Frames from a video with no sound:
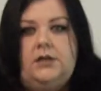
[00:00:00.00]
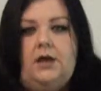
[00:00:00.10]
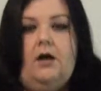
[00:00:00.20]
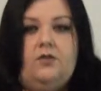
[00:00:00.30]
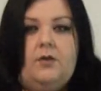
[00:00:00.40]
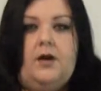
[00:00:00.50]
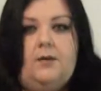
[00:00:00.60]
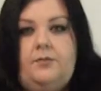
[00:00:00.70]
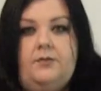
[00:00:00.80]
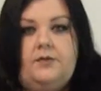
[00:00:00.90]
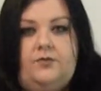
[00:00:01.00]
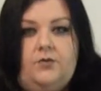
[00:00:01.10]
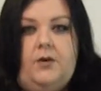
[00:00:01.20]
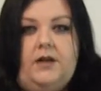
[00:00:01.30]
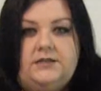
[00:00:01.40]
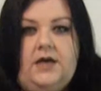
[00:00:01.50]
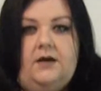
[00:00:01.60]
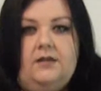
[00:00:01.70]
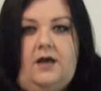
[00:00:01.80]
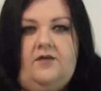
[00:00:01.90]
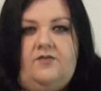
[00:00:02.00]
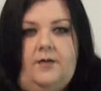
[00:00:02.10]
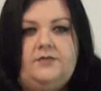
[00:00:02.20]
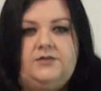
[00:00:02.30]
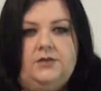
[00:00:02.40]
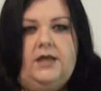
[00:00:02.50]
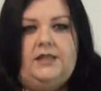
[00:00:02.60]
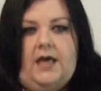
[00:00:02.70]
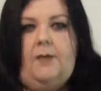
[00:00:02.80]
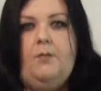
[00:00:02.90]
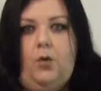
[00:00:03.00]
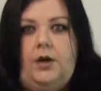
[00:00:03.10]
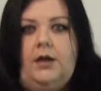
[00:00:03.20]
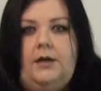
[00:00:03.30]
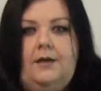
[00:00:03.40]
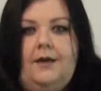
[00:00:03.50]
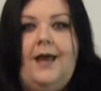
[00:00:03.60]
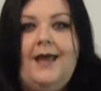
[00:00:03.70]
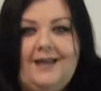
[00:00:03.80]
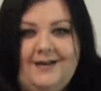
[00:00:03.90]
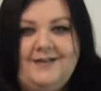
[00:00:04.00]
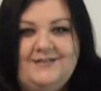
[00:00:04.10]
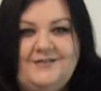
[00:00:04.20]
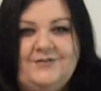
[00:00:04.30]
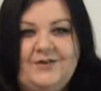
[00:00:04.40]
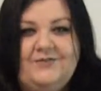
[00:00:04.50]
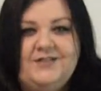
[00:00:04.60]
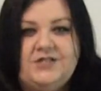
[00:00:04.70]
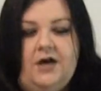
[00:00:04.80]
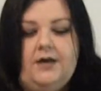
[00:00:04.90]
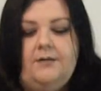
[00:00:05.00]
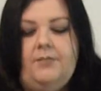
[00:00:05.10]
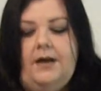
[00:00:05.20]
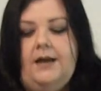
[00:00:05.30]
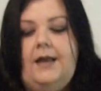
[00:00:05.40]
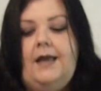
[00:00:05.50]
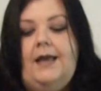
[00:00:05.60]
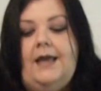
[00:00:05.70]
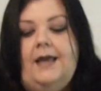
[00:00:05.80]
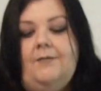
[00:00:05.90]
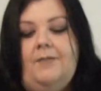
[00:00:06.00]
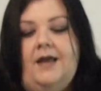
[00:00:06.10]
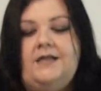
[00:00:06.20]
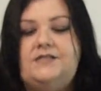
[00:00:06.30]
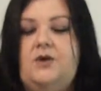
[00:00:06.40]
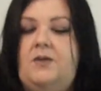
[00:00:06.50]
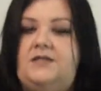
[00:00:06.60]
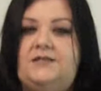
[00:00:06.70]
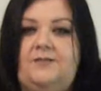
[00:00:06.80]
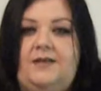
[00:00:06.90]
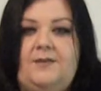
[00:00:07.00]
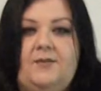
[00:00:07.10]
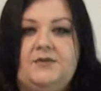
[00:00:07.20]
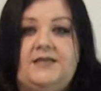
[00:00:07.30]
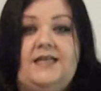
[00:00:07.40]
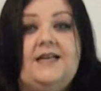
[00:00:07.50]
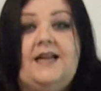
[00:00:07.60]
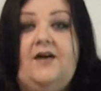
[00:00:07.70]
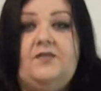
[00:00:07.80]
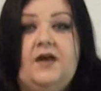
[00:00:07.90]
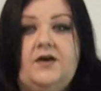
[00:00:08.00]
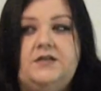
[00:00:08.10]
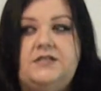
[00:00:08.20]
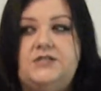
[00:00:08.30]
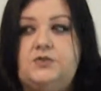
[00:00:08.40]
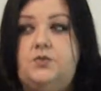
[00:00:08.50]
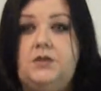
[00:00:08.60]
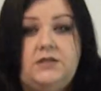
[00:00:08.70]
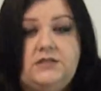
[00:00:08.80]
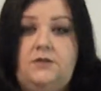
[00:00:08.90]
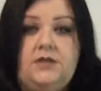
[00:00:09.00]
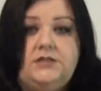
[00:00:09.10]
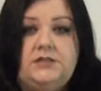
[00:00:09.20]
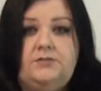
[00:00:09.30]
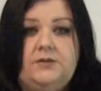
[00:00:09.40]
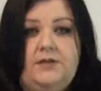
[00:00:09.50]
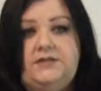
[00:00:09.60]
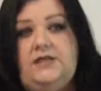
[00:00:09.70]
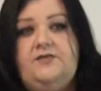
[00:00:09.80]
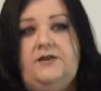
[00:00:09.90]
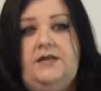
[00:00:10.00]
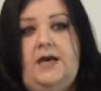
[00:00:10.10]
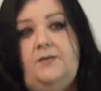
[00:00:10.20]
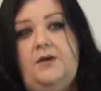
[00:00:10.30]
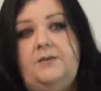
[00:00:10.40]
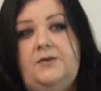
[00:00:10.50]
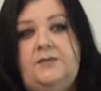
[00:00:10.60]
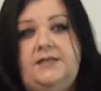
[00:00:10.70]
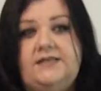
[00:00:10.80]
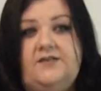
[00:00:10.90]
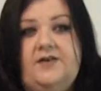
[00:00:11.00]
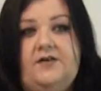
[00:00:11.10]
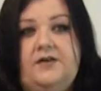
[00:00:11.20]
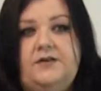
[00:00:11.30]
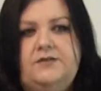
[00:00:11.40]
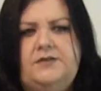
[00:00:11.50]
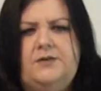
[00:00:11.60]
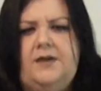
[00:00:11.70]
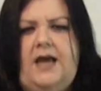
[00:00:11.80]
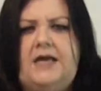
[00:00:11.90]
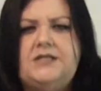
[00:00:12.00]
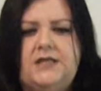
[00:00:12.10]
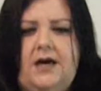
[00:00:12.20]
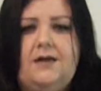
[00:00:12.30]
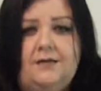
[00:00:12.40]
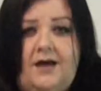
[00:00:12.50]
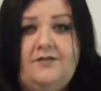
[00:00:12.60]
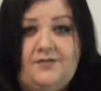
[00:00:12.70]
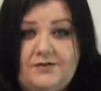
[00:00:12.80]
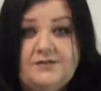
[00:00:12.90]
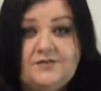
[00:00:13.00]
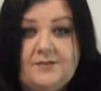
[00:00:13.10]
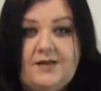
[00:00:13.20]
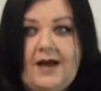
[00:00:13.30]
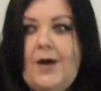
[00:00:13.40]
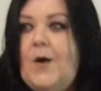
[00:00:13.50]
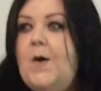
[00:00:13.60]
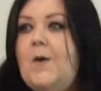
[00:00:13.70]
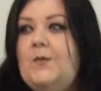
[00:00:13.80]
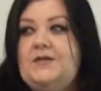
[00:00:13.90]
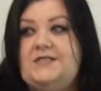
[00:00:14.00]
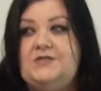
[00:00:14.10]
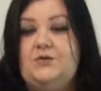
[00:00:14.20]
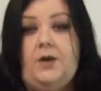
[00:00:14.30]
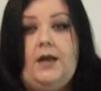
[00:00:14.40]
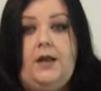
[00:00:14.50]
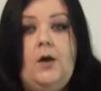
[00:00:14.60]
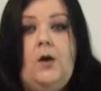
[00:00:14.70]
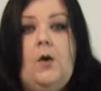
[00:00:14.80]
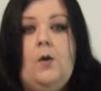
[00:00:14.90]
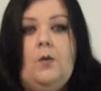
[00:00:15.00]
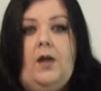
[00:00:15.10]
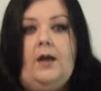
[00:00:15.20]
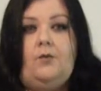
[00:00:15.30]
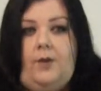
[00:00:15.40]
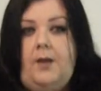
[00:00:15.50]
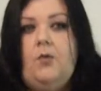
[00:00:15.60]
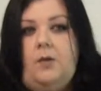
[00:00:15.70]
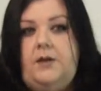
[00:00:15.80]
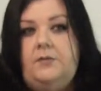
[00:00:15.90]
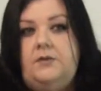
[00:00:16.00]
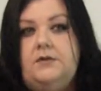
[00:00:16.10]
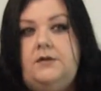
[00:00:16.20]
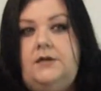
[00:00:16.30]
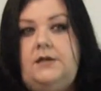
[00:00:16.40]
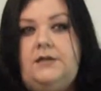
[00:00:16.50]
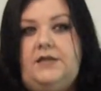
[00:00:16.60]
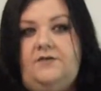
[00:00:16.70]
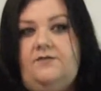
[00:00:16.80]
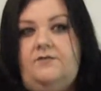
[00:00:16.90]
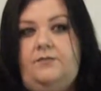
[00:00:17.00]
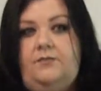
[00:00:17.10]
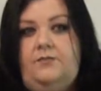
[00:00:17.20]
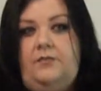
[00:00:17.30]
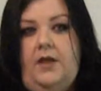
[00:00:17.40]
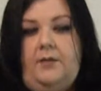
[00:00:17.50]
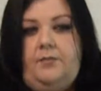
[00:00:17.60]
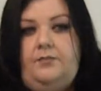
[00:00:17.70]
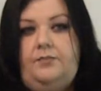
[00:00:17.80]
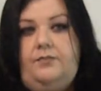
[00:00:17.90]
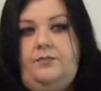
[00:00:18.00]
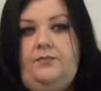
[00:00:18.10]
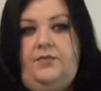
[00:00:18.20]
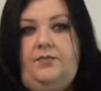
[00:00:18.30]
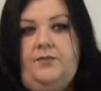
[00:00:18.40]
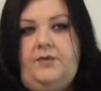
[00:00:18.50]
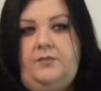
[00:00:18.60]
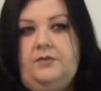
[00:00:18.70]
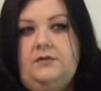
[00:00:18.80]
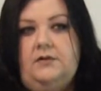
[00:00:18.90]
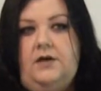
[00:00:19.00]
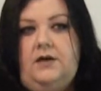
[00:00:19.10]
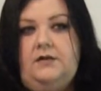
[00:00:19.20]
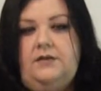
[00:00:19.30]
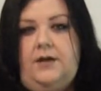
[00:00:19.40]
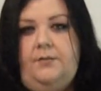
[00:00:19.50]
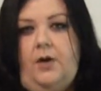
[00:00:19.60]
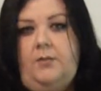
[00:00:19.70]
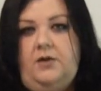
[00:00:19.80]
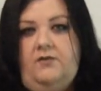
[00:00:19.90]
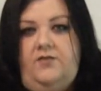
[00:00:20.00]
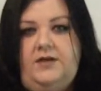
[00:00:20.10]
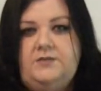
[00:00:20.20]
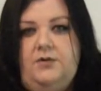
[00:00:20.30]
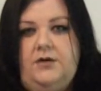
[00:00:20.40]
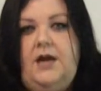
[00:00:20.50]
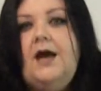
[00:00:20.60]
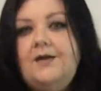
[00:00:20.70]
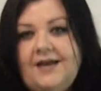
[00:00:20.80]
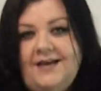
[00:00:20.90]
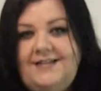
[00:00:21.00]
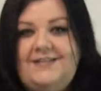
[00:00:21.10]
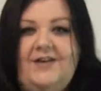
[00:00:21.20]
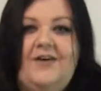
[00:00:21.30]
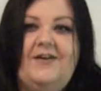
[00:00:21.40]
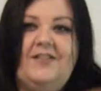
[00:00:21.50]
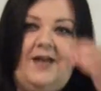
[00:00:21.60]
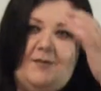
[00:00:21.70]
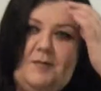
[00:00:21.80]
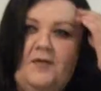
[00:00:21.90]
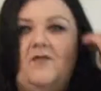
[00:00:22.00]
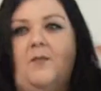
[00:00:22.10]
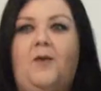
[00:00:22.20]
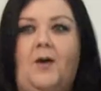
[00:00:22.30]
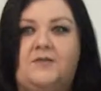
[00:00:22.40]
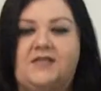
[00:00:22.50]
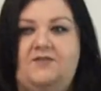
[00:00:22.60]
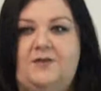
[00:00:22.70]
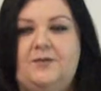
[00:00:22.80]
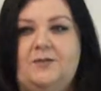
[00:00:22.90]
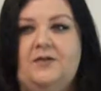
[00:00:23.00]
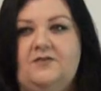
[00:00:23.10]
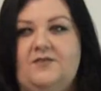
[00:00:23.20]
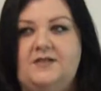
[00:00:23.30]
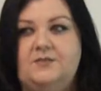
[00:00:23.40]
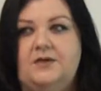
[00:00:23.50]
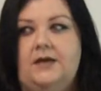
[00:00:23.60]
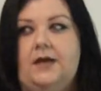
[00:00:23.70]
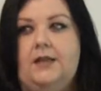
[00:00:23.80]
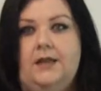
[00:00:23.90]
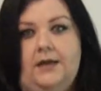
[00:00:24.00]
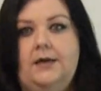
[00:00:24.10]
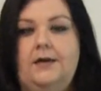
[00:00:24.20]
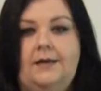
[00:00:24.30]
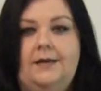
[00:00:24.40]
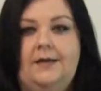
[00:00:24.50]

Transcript: literally all the way up through my entire life up to like that morning and to when we shot it. But it meant so much to me to be able to get it out there and to just really do it, just put myself on camera and put myself out on YouTube. And I actually got a lot of views from that, which is great. Like way more people than like the people that I bombed on Facebook. Okay, so like if I bombed 70 people on Facebook, I got like